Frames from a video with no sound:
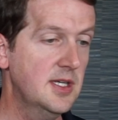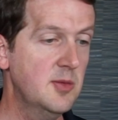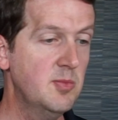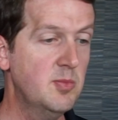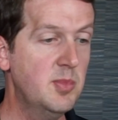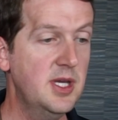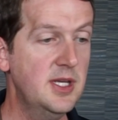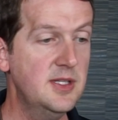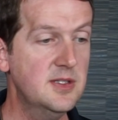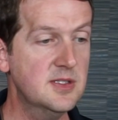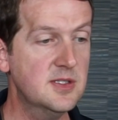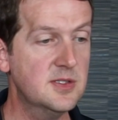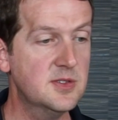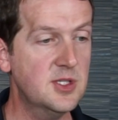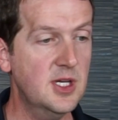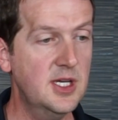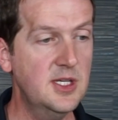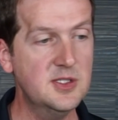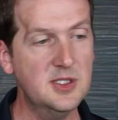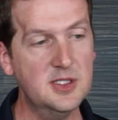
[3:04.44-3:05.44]
impedance
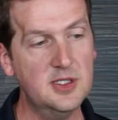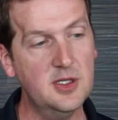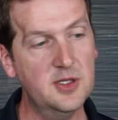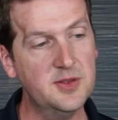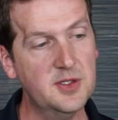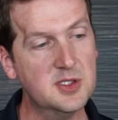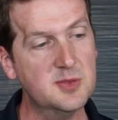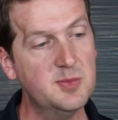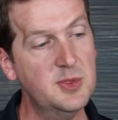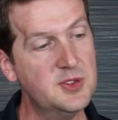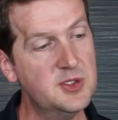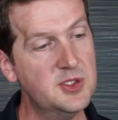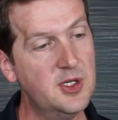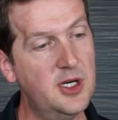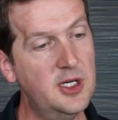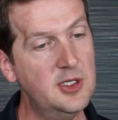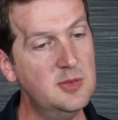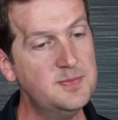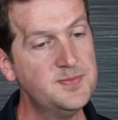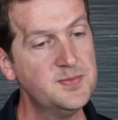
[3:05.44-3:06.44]
changing on the Smith
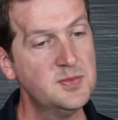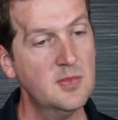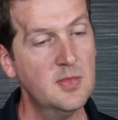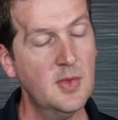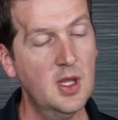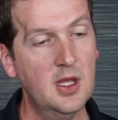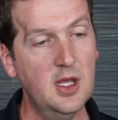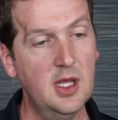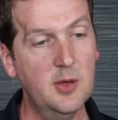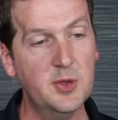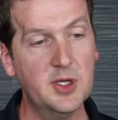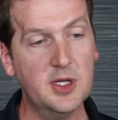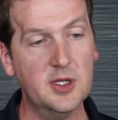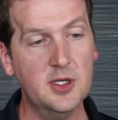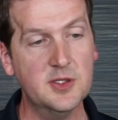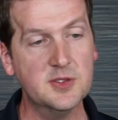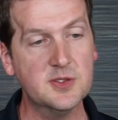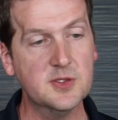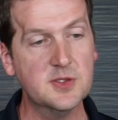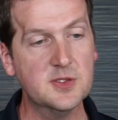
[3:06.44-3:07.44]
chart, and we can
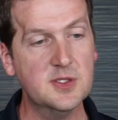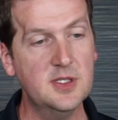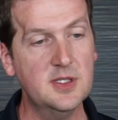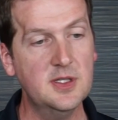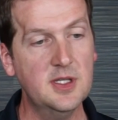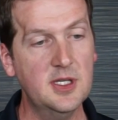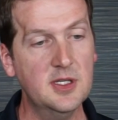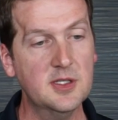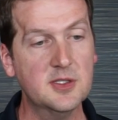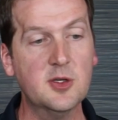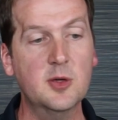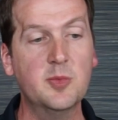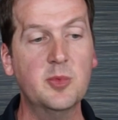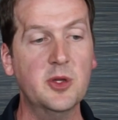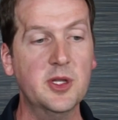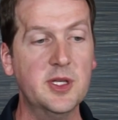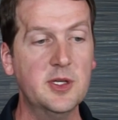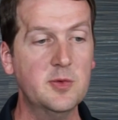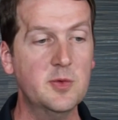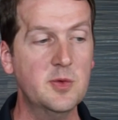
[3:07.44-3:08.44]
also see the
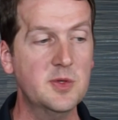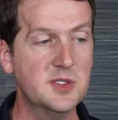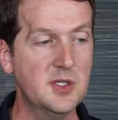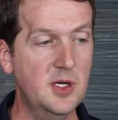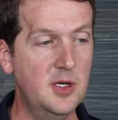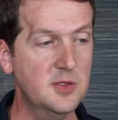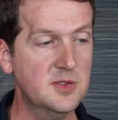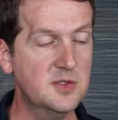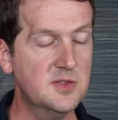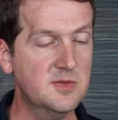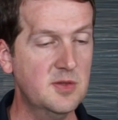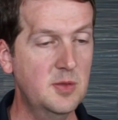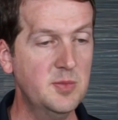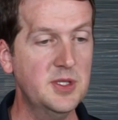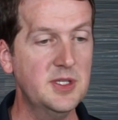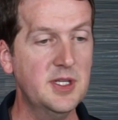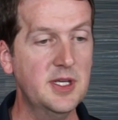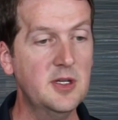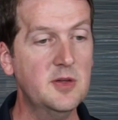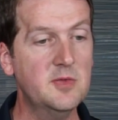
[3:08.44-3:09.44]
interpolated results from the
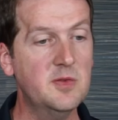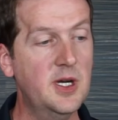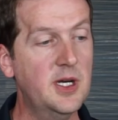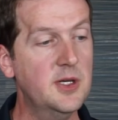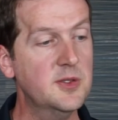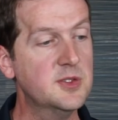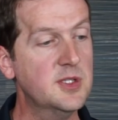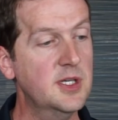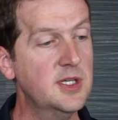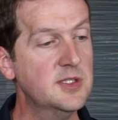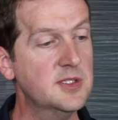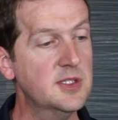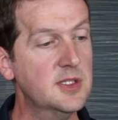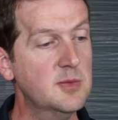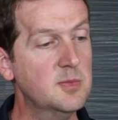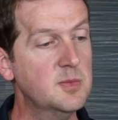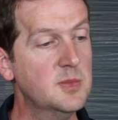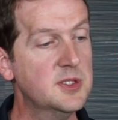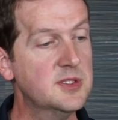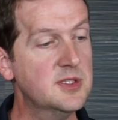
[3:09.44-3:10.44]
data file
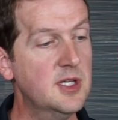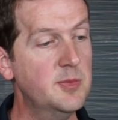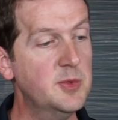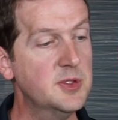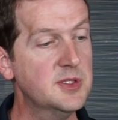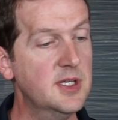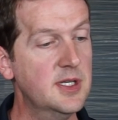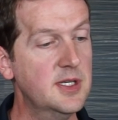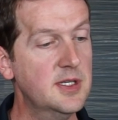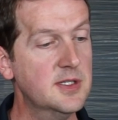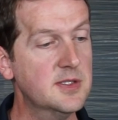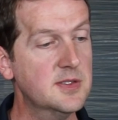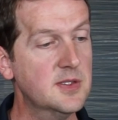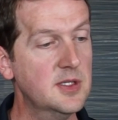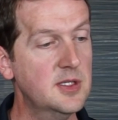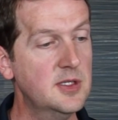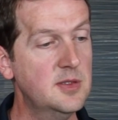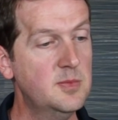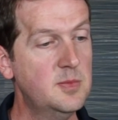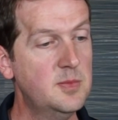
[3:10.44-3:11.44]
changing
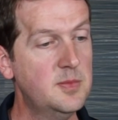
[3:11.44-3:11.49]
simultaneously.